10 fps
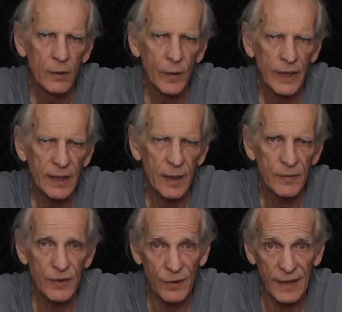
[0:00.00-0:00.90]
when it
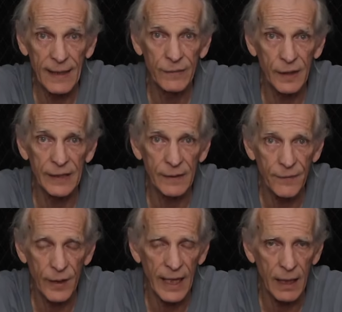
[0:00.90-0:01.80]
comes to leveling the
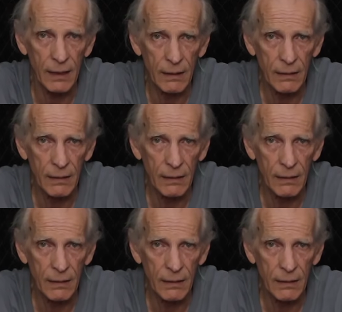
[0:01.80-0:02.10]
fret.